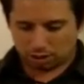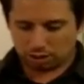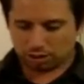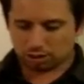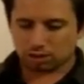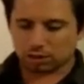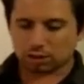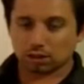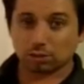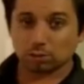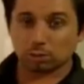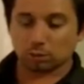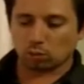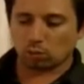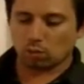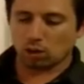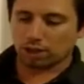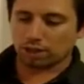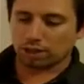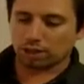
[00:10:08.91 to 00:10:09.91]
Let's get a little more
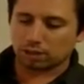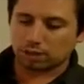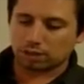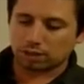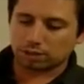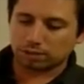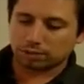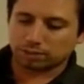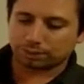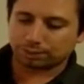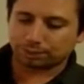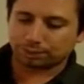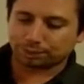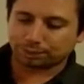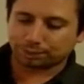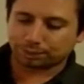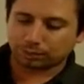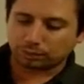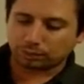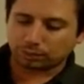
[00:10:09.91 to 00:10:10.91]
wine in here.
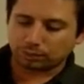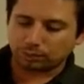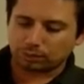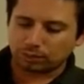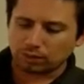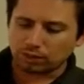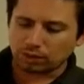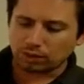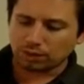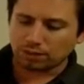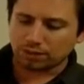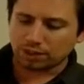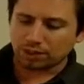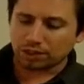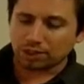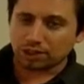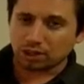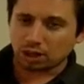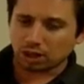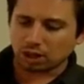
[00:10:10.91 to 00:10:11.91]

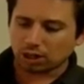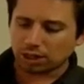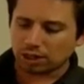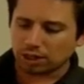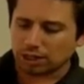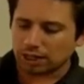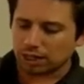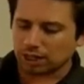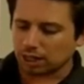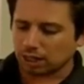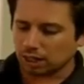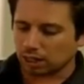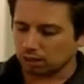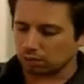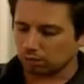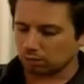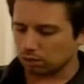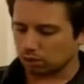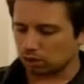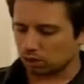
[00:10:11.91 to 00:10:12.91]
Very dark and
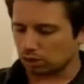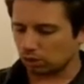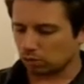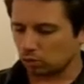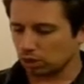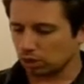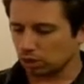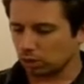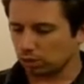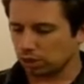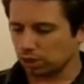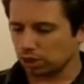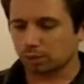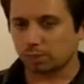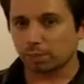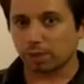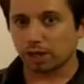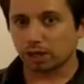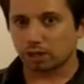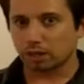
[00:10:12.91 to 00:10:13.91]
inky, which is what you would
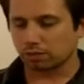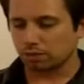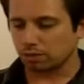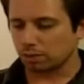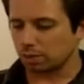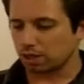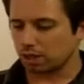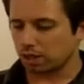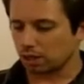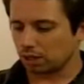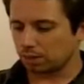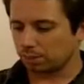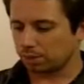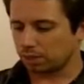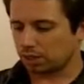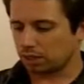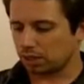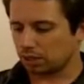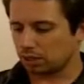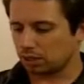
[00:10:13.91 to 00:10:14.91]
expect from a
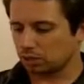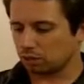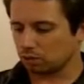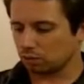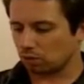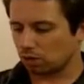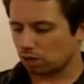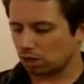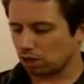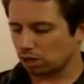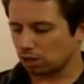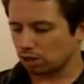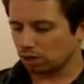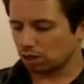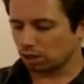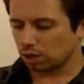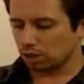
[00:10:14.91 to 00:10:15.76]
Petite Sirah.